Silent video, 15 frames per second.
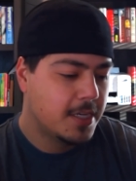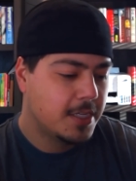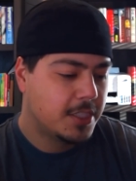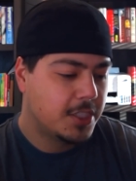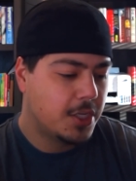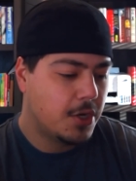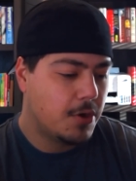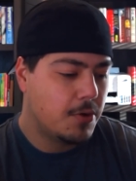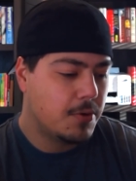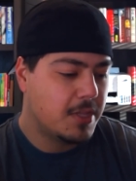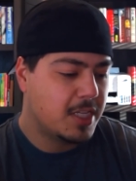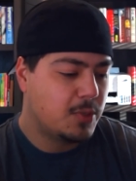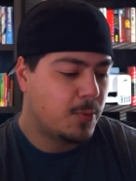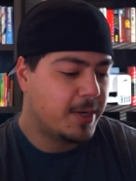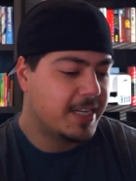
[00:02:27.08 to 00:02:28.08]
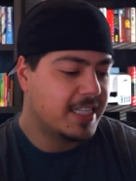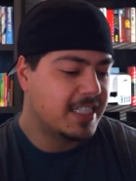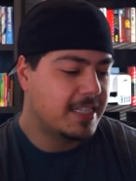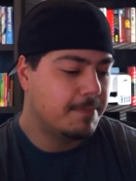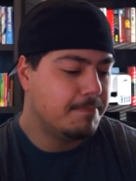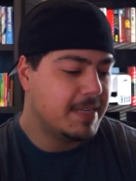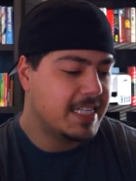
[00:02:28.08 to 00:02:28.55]
So this one is
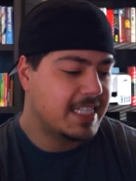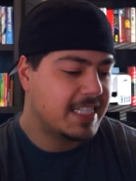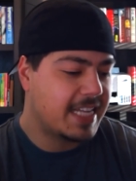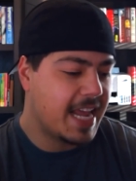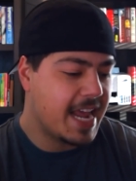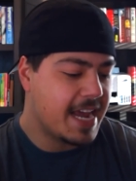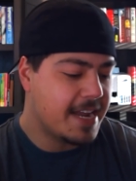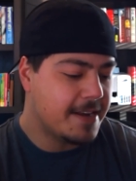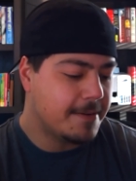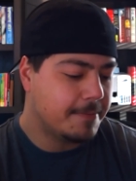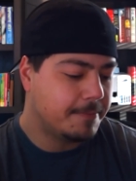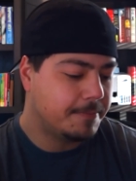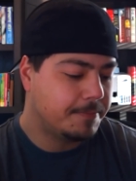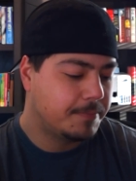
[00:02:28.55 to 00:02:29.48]
submit scan.